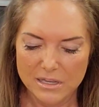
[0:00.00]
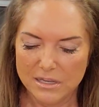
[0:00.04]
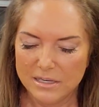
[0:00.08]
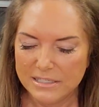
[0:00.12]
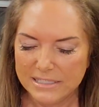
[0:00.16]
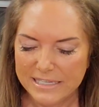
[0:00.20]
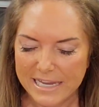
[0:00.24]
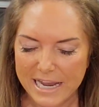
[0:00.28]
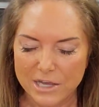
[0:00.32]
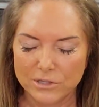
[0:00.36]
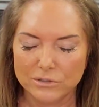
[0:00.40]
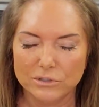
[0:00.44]

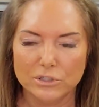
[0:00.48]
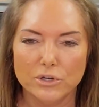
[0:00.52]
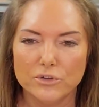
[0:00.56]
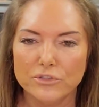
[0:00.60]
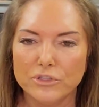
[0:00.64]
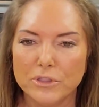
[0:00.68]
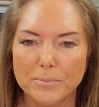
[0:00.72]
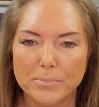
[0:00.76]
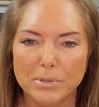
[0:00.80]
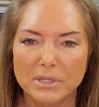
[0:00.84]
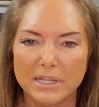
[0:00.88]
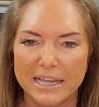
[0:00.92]
download
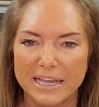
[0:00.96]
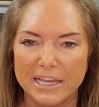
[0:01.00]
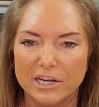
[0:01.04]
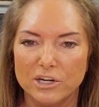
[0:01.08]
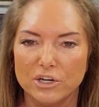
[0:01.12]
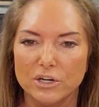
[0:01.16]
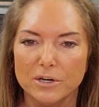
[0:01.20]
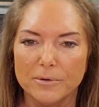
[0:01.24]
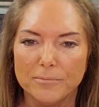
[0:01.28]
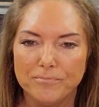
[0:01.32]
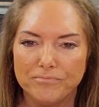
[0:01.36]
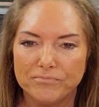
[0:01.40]
the
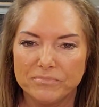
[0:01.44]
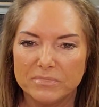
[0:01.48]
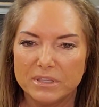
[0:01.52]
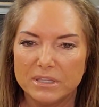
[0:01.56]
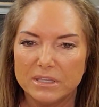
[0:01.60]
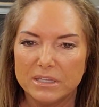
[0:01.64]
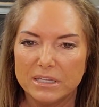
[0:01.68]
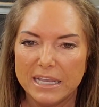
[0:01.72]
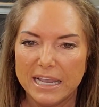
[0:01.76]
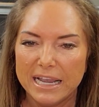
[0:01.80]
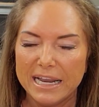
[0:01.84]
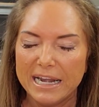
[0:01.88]
planner,
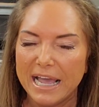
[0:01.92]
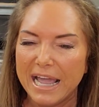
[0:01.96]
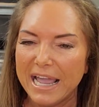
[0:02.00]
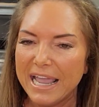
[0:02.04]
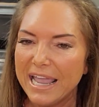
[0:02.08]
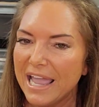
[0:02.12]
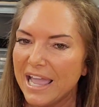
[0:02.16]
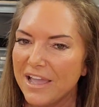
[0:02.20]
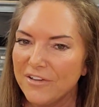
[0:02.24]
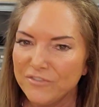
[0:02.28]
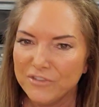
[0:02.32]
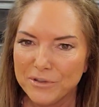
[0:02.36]
and I
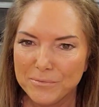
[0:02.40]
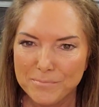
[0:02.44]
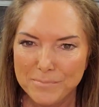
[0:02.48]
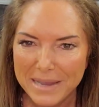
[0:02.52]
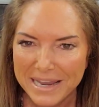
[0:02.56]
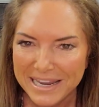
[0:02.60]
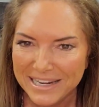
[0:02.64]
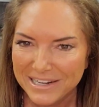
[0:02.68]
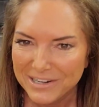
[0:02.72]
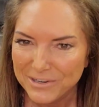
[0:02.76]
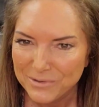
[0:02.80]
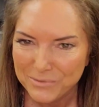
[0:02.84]
haven't
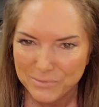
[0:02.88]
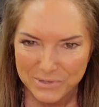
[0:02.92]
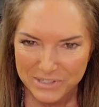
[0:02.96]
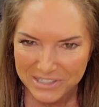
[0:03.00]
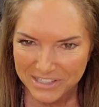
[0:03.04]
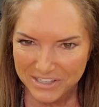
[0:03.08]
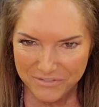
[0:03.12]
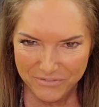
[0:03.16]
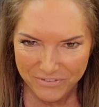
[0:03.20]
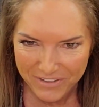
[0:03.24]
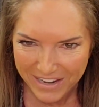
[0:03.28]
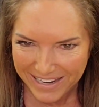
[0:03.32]
made it
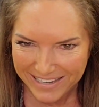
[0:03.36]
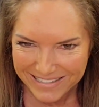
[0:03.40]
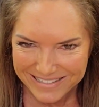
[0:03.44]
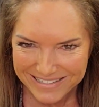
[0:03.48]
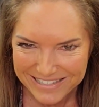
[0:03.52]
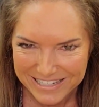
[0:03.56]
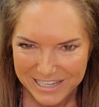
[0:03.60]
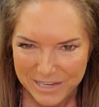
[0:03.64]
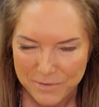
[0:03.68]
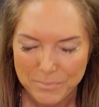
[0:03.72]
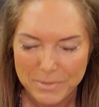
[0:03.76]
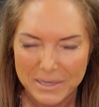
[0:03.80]
really
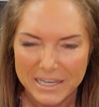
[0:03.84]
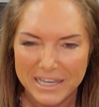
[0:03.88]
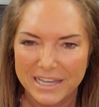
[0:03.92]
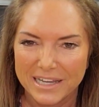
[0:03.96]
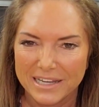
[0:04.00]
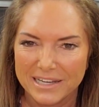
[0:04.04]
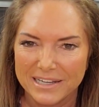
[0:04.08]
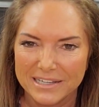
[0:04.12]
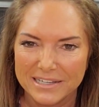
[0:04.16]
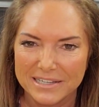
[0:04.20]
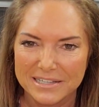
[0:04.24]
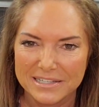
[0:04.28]
fancy
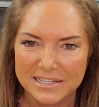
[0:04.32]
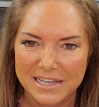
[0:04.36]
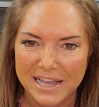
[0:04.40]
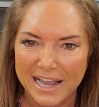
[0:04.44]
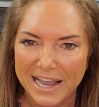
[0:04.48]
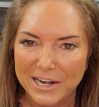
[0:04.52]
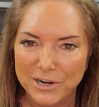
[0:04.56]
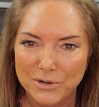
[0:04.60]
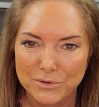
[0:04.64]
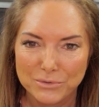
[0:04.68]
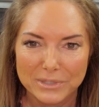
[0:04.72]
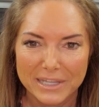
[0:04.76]
because
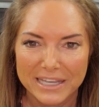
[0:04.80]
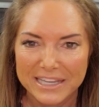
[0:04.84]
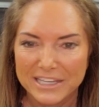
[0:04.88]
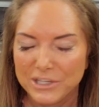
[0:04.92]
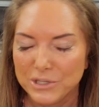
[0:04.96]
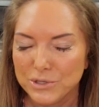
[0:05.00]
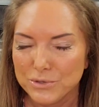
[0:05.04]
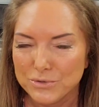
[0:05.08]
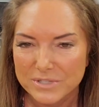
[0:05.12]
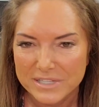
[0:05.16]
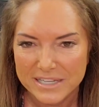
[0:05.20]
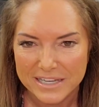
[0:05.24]
I don't like
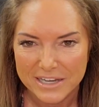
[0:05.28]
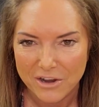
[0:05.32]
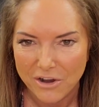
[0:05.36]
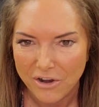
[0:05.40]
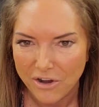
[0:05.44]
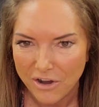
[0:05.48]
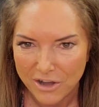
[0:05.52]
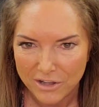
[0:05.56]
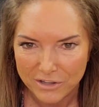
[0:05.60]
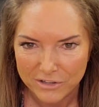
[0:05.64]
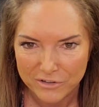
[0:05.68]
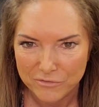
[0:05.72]
using
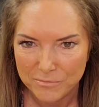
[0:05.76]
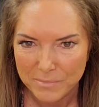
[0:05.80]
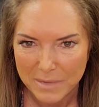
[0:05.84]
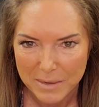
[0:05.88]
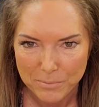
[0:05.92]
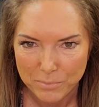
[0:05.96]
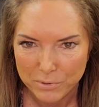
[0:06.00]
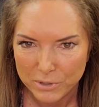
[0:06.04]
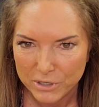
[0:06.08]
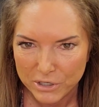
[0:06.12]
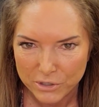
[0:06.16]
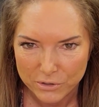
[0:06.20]
all of my
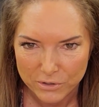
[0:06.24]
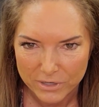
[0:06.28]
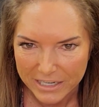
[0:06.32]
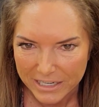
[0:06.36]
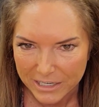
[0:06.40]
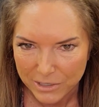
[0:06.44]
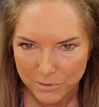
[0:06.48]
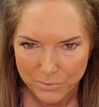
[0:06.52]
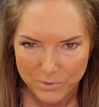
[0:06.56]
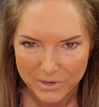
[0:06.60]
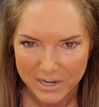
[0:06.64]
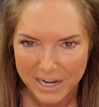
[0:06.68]
printer
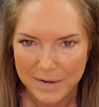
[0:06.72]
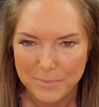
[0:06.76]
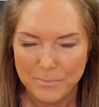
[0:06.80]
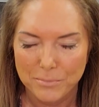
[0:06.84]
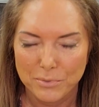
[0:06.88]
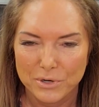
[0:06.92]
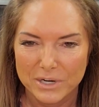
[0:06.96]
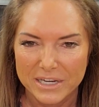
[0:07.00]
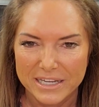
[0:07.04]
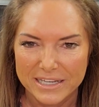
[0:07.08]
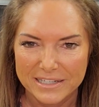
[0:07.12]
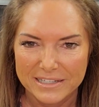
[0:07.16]
ink when I
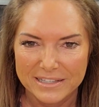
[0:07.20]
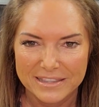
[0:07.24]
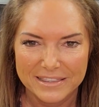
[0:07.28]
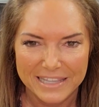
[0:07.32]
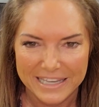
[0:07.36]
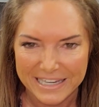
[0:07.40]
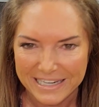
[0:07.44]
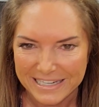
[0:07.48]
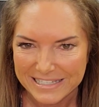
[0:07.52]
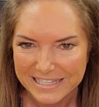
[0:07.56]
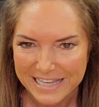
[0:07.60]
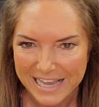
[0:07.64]
print
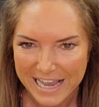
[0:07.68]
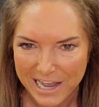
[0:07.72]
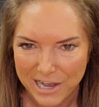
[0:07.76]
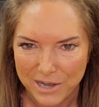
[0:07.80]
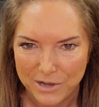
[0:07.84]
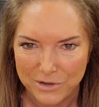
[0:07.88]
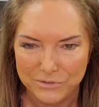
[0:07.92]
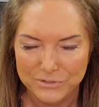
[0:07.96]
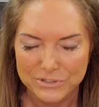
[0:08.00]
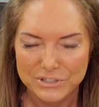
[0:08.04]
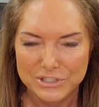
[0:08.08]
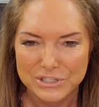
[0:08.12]
things
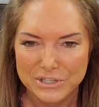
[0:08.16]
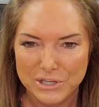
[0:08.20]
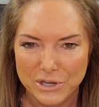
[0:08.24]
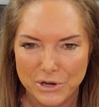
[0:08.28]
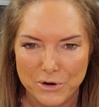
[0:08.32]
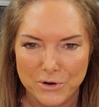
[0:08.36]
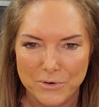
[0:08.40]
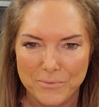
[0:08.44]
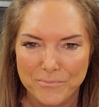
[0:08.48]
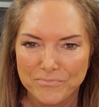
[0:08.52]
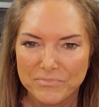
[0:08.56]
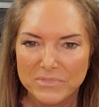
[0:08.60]
out.
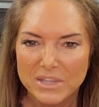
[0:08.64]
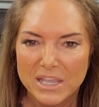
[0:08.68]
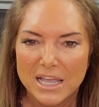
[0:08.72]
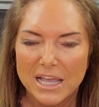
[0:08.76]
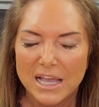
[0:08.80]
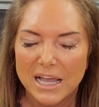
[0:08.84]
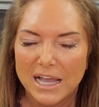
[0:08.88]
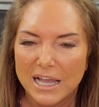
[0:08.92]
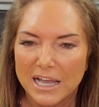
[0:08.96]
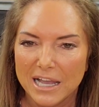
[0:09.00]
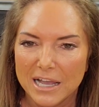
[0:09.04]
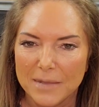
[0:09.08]
So
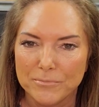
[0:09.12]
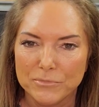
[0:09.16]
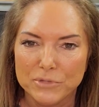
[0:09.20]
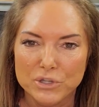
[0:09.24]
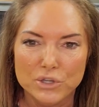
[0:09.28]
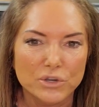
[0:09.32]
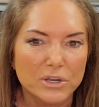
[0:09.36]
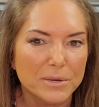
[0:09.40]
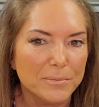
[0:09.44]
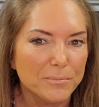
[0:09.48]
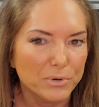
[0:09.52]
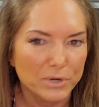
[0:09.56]

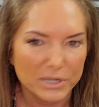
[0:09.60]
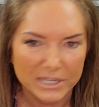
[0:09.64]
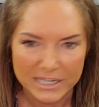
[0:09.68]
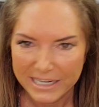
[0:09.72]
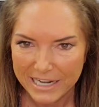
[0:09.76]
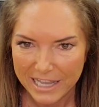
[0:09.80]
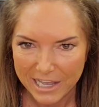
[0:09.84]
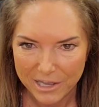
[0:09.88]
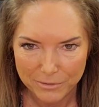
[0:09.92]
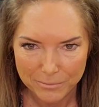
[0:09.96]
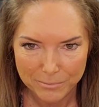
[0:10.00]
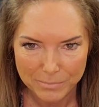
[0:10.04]
you can print it
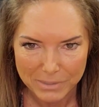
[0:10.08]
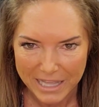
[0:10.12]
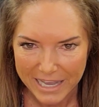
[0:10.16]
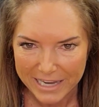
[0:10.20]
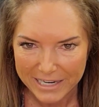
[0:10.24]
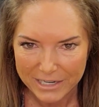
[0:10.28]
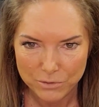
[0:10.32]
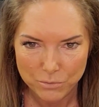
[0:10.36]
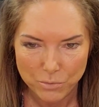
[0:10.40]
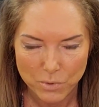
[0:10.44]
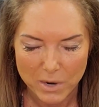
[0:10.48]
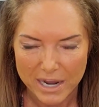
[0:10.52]
out in
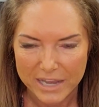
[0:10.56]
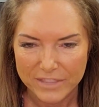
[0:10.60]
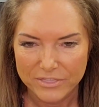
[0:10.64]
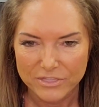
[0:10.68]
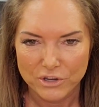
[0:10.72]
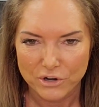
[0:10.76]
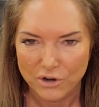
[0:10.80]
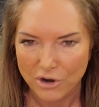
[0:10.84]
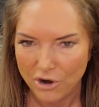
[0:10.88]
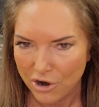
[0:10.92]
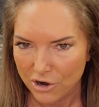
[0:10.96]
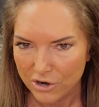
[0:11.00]
black and white.
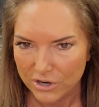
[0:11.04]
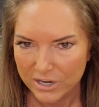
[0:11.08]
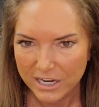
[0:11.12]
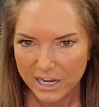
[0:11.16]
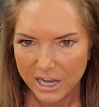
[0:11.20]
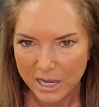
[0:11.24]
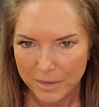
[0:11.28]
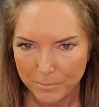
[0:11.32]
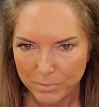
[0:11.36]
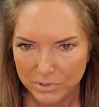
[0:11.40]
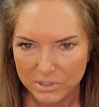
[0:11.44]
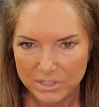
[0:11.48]
There are a
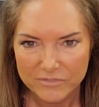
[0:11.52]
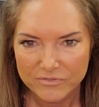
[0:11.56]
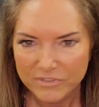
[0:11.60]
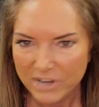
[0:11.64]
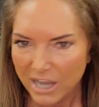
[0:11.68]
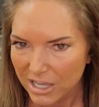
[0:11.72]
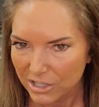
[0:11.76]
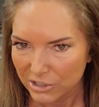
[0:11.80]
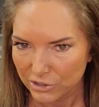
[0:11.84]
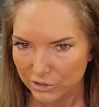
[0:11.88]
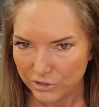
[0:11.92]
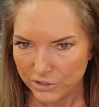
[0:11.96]
couple of
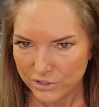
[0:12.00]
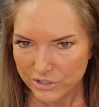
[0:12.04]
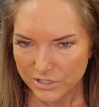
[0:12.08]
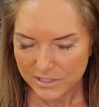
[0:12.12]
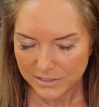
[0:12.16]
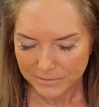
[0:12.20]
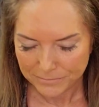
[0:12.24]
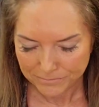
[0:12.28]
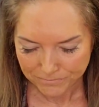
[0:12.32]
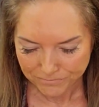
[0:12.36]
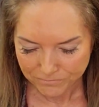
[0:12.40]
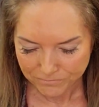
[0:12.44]
colors.